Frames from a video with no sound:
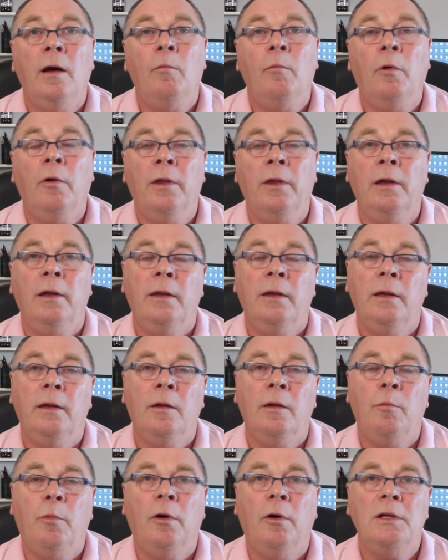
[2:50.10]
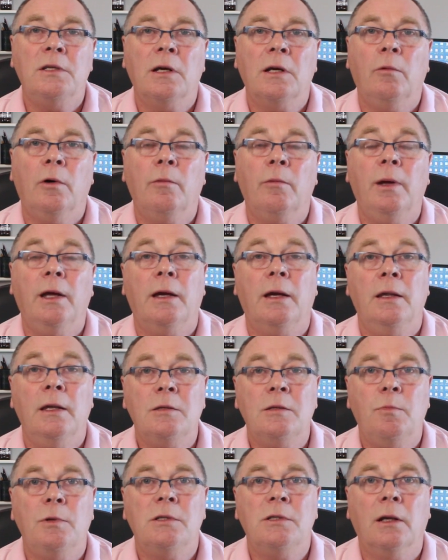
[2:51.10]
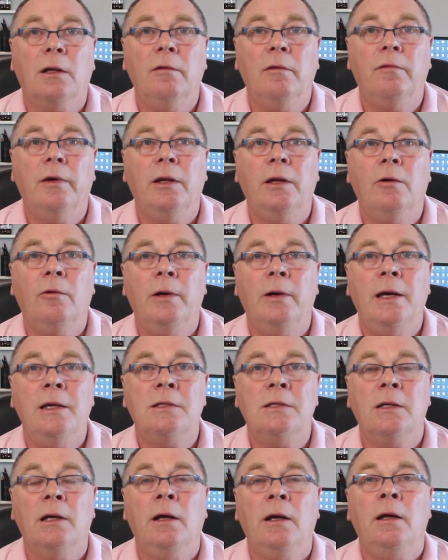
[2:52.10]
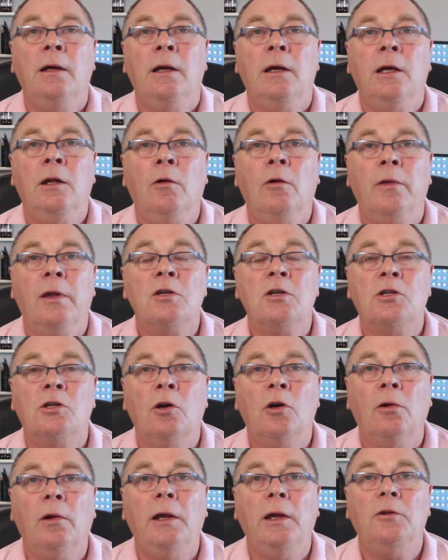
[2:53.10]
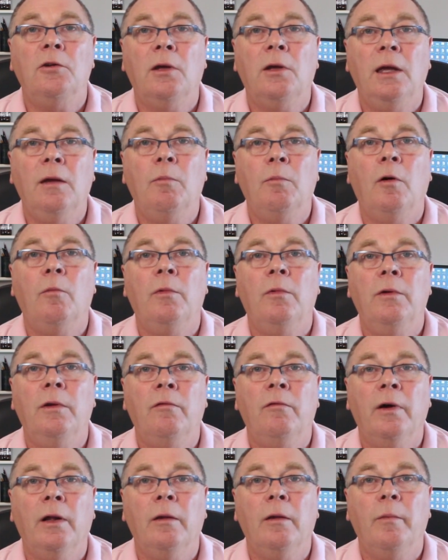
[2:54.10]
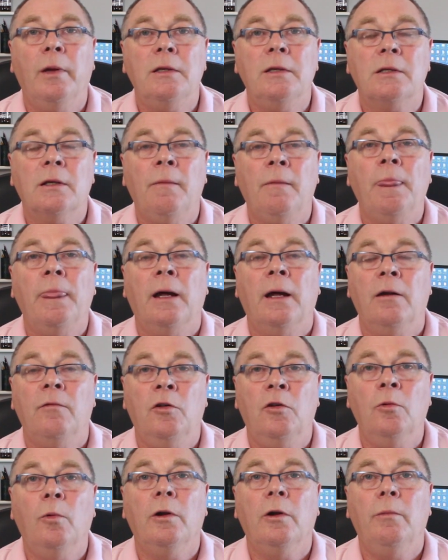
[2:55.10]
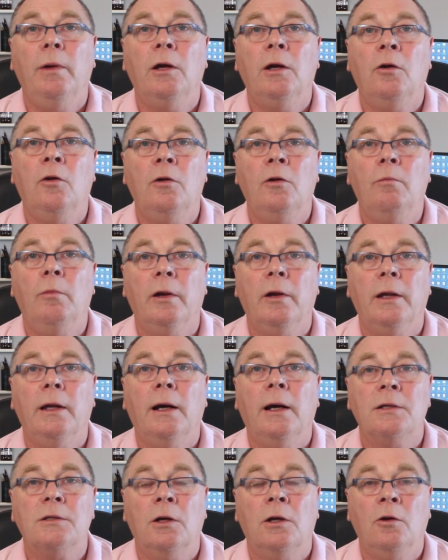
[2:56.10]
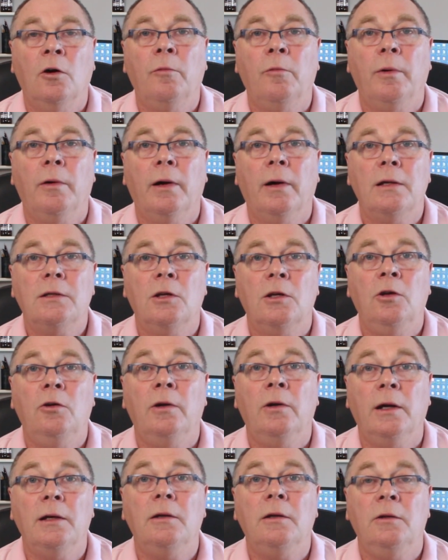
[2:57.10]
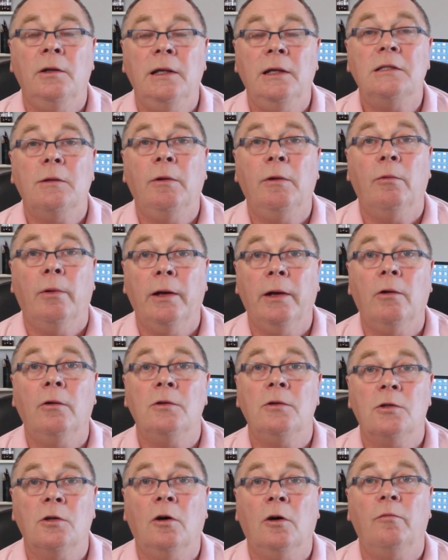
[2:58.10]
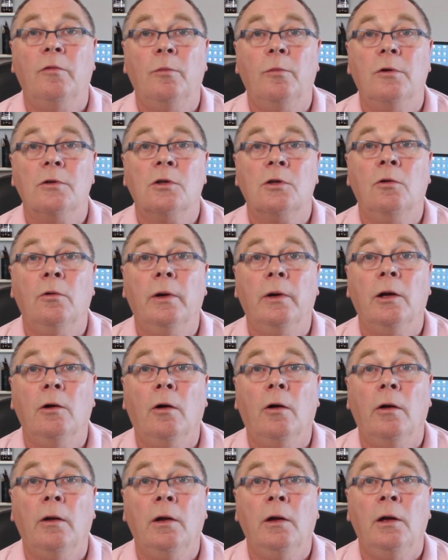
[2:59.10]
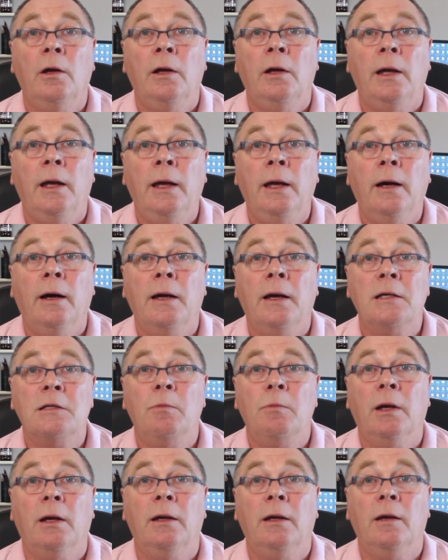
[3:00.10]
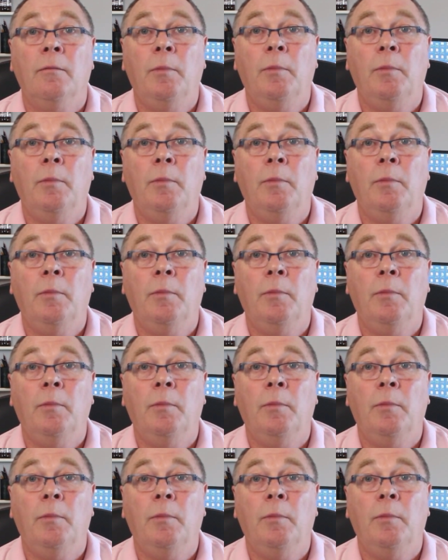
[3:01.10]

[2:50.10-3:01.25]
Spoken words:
But the point I want to make in this particular video is, they're struggling to keep up with development. And if you want to make good money as a copywriter, you need to be right on top of what's going on. AI is making a